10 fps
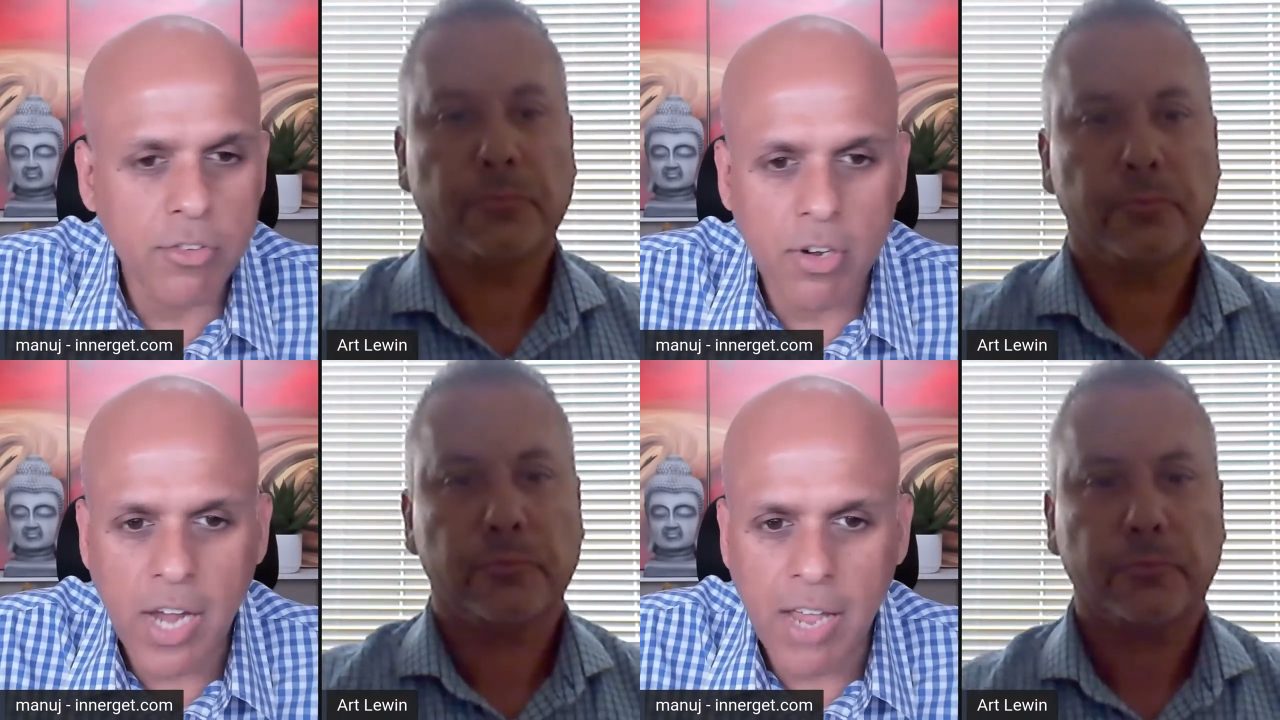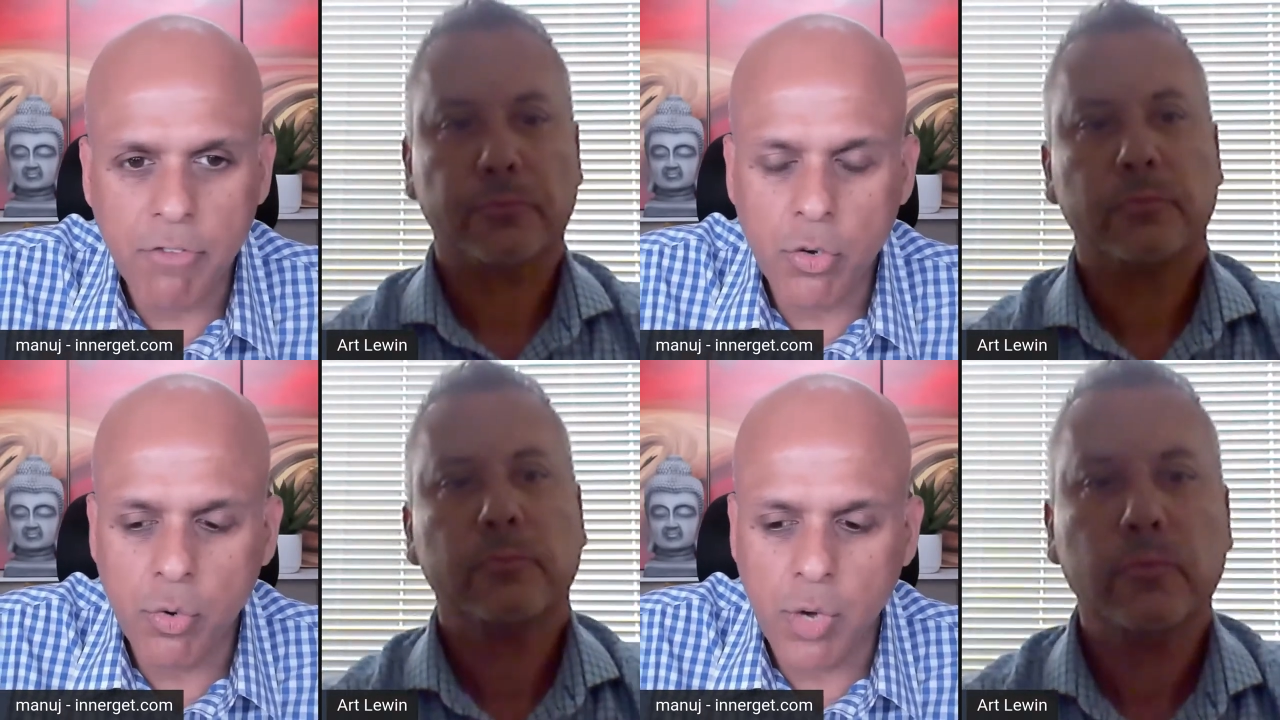Speaker 1: or
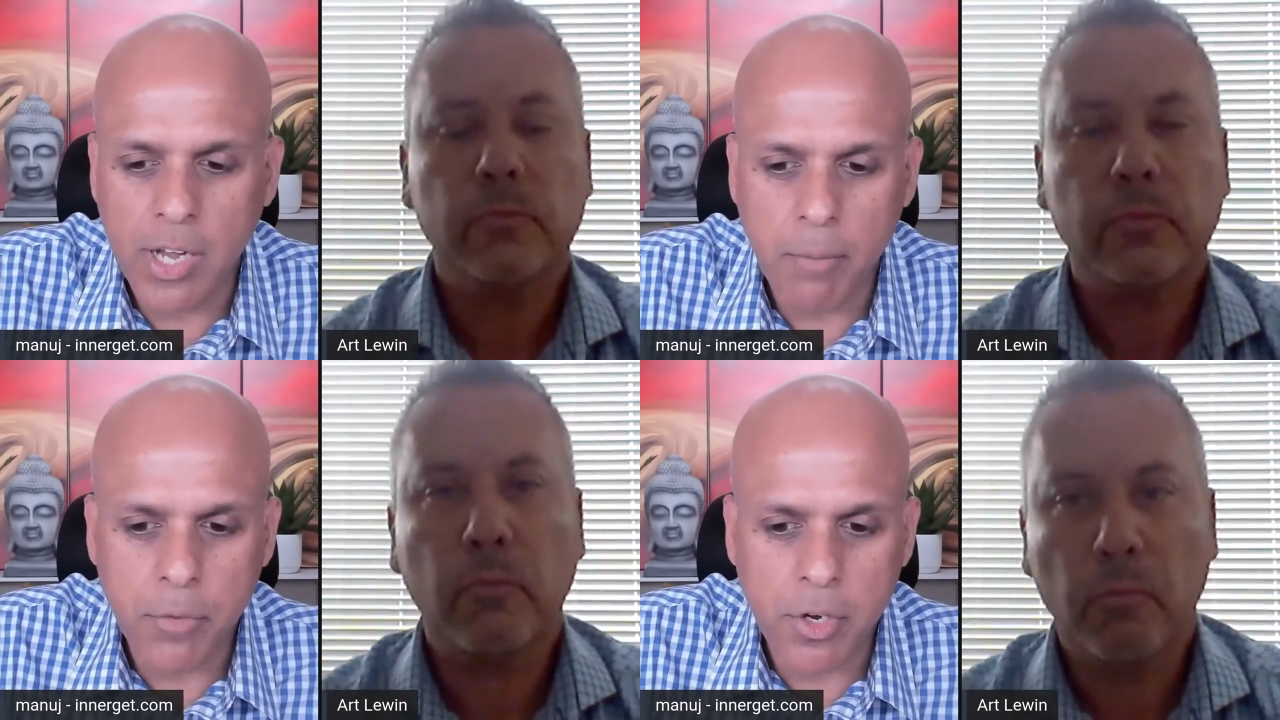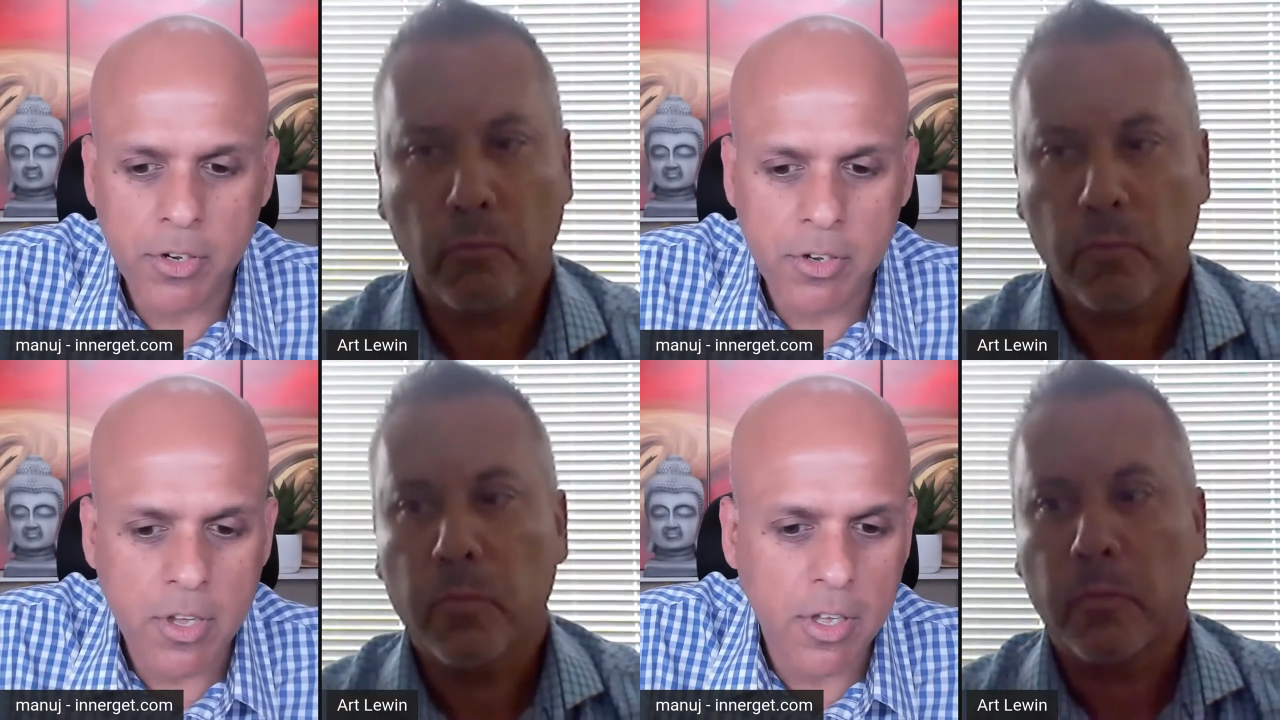have you
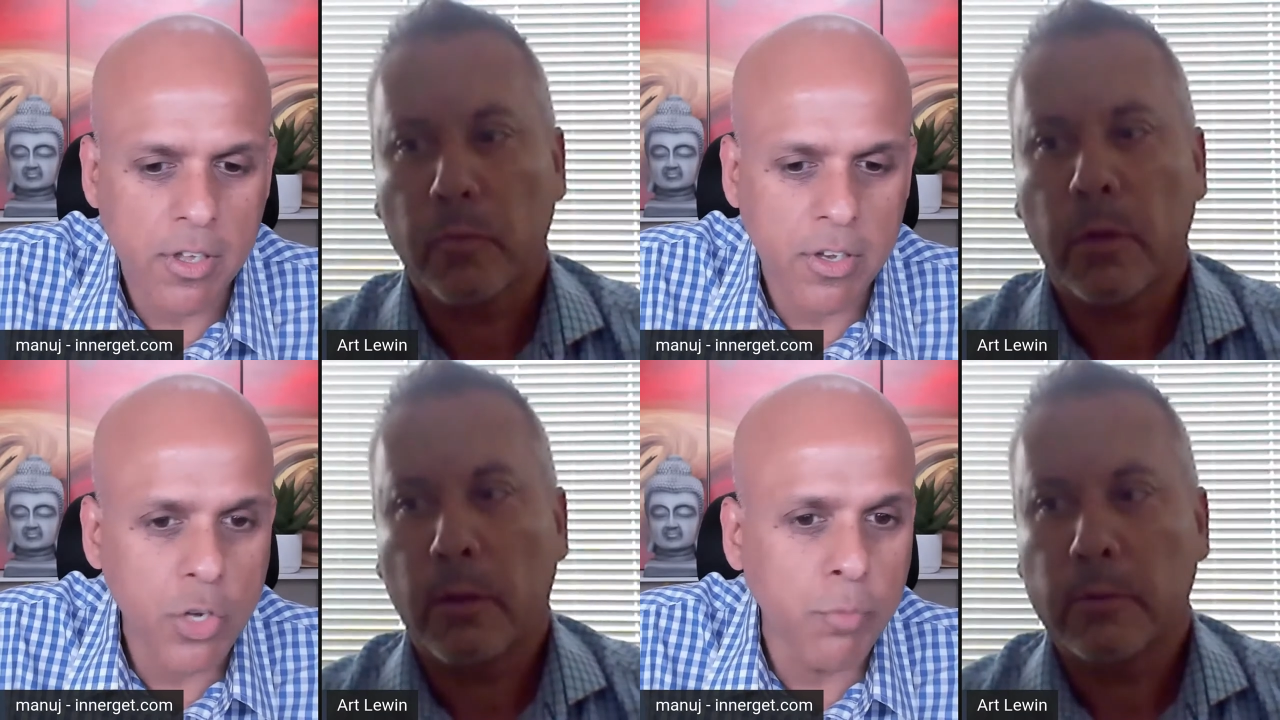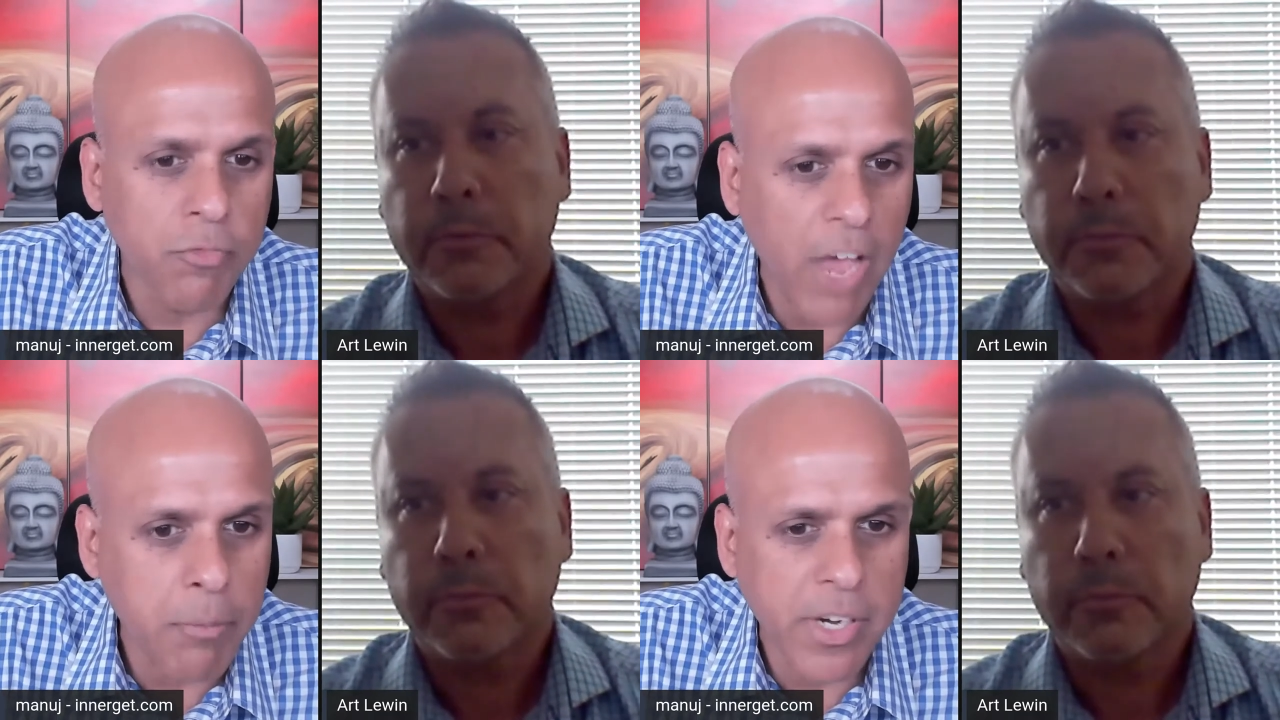adopted uh,
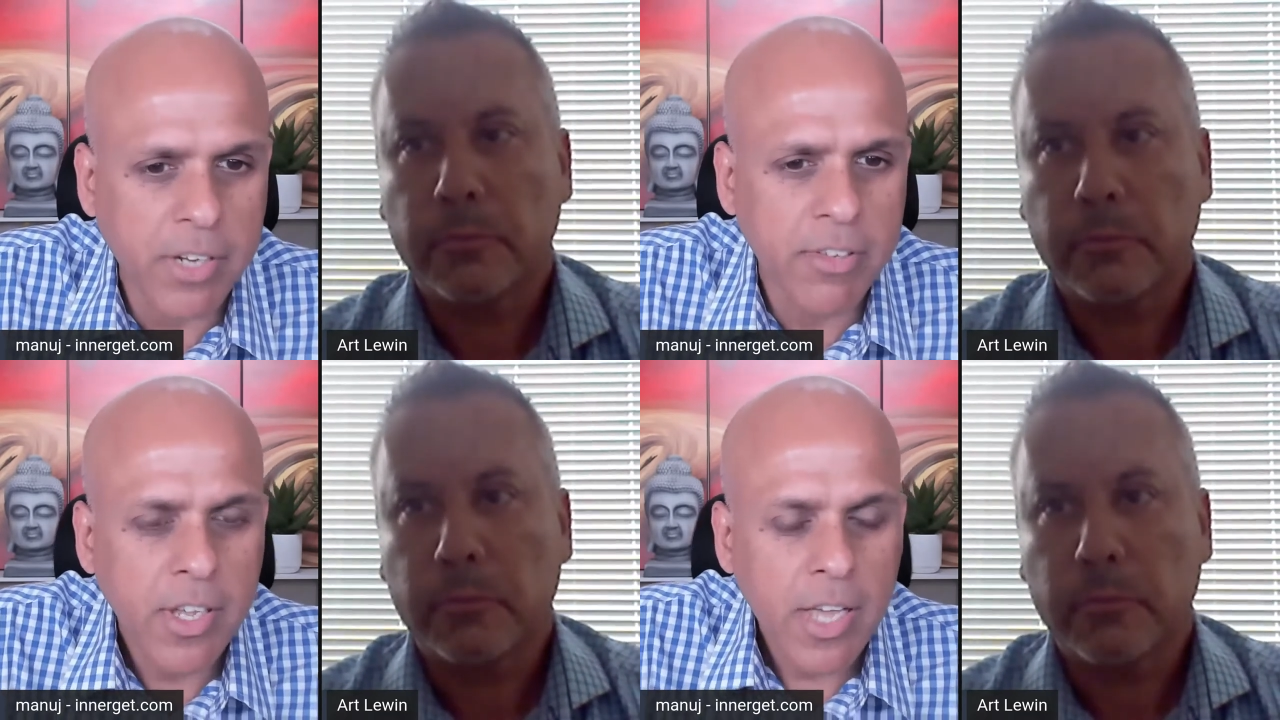new fabrics